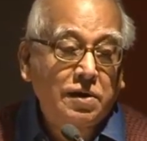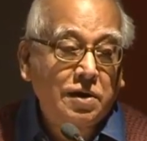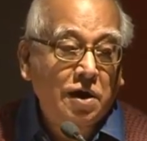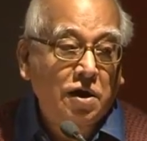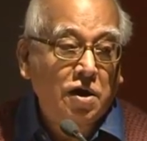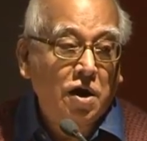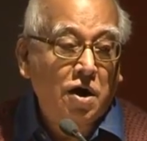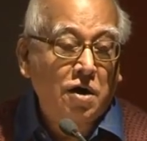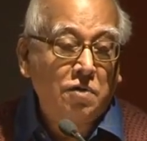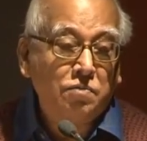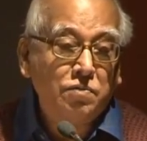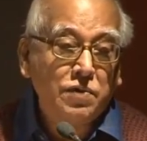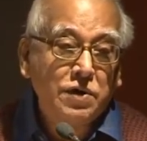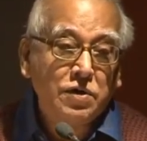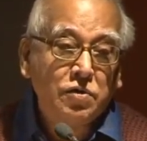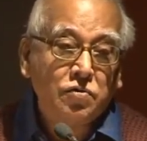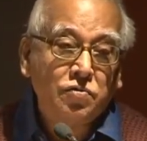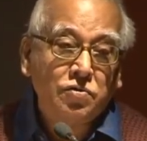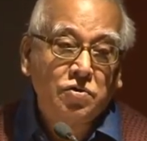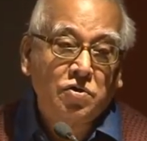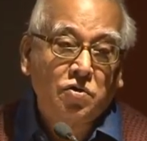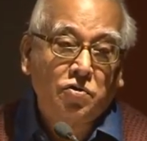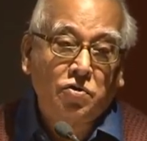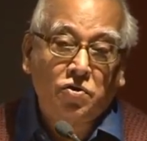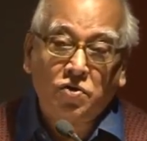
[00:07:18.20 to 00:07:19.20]
but the
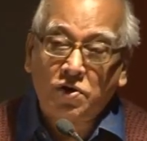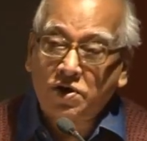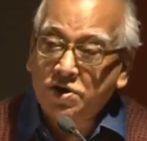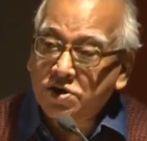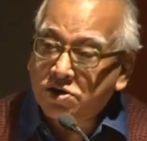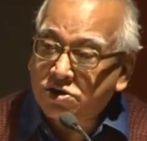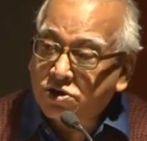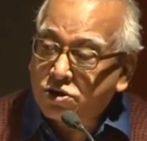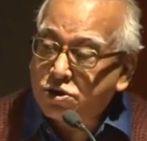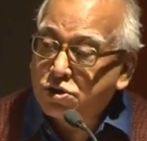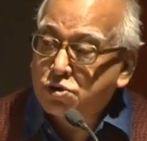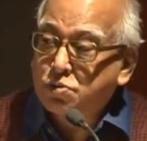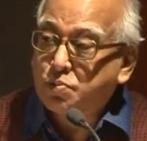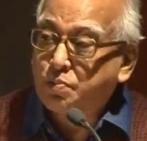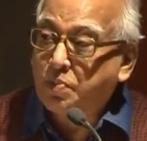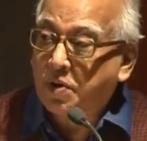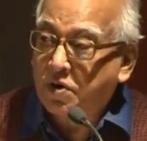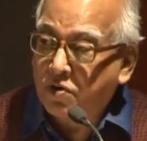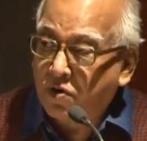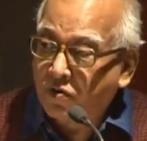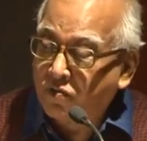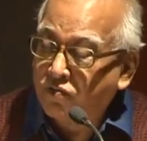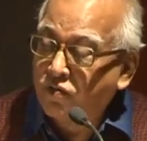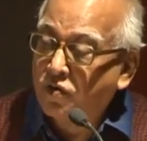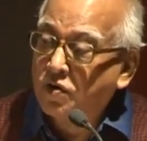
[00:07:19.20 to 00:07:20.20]
government with all its
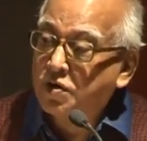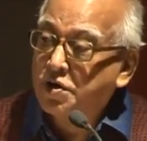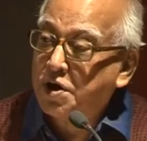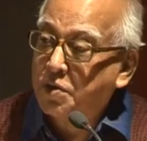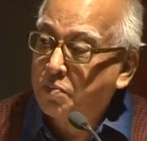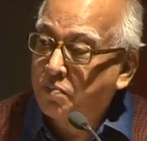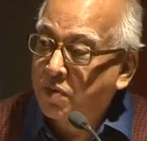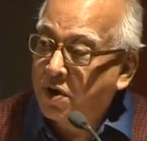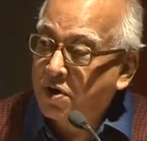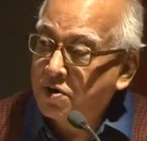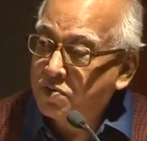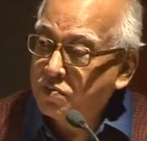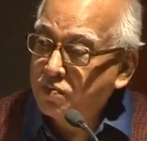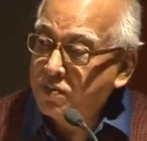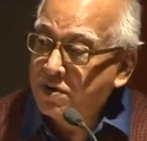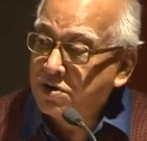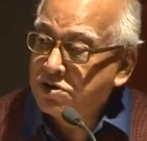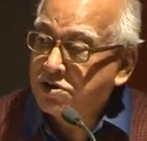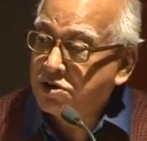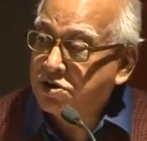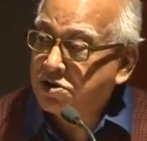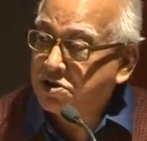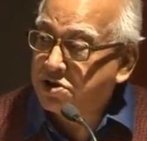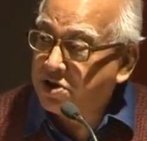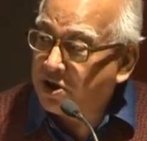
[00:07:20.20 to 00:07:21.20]
powerful
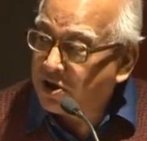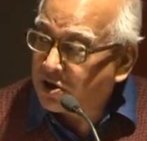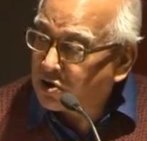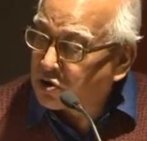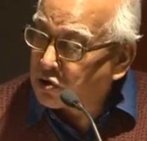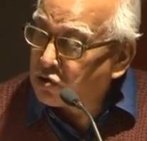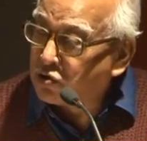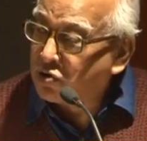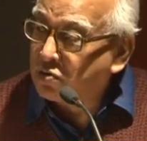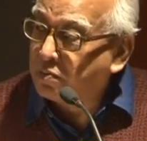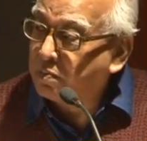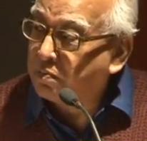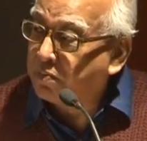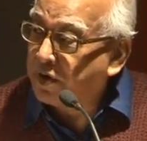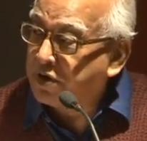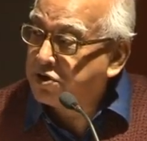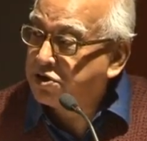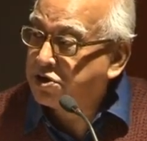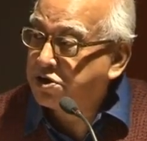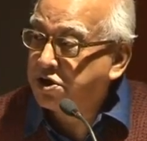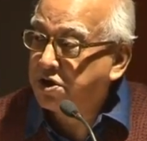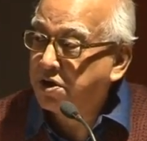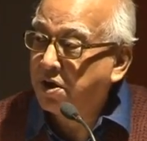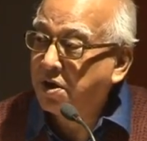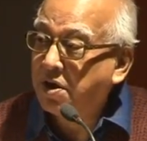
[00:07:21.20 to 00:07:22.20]
departments, they should
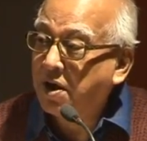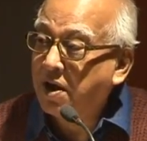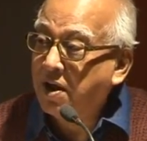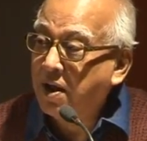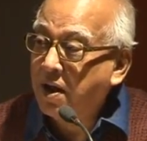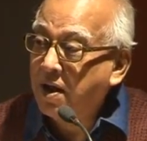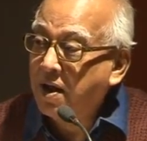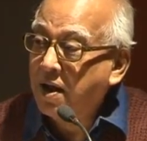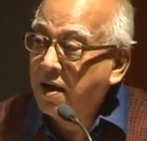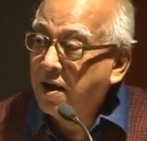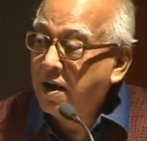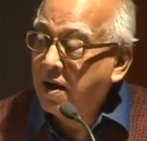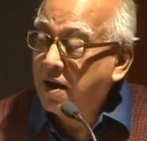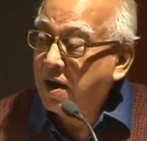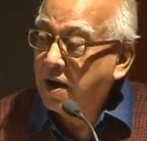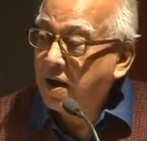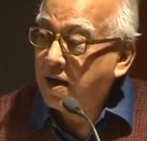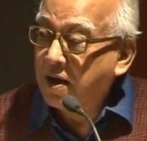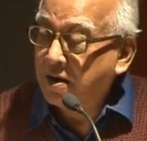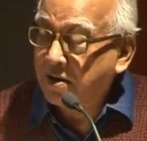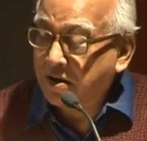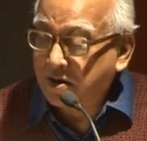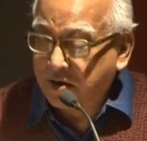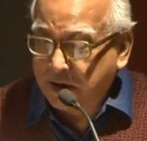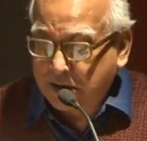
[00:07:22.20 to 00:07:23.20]
pitch in
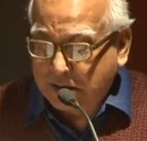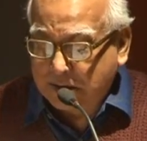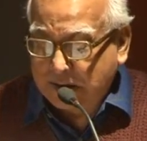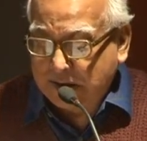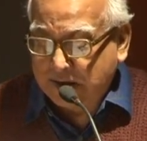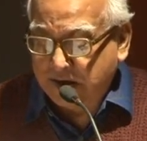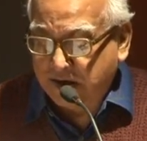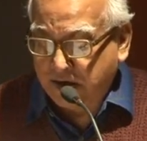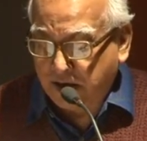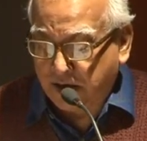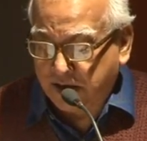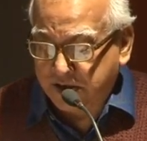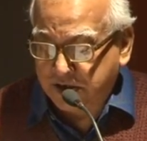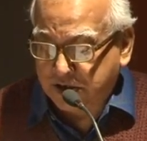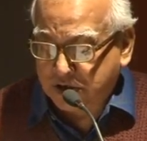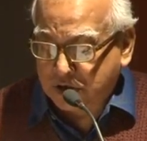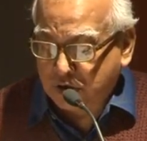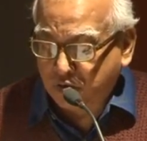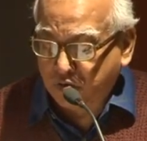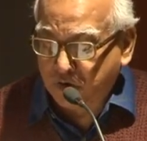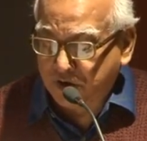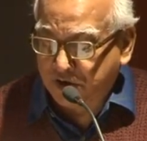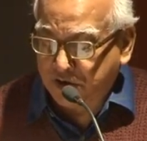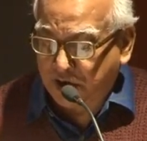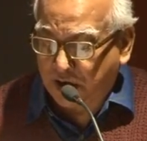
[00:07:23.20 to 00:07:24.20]
the
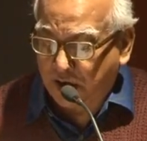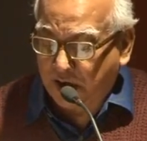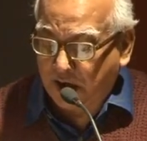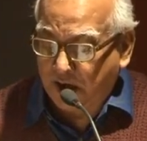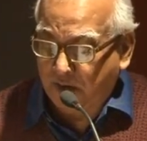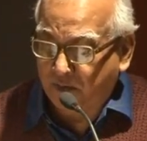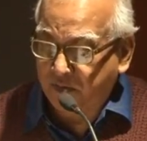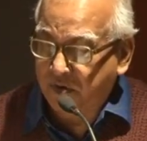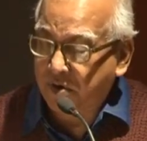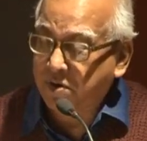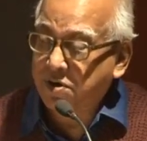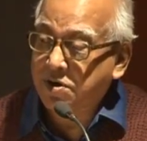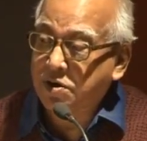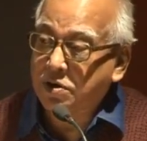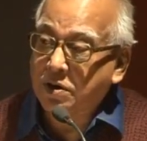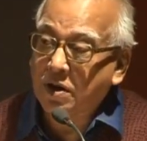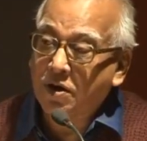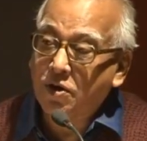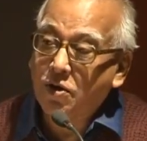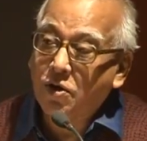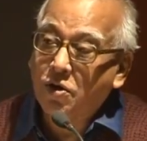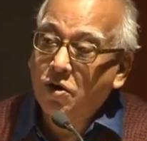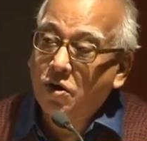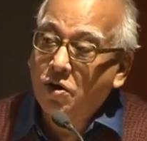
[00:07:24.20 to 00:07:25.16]
tasks which I have done.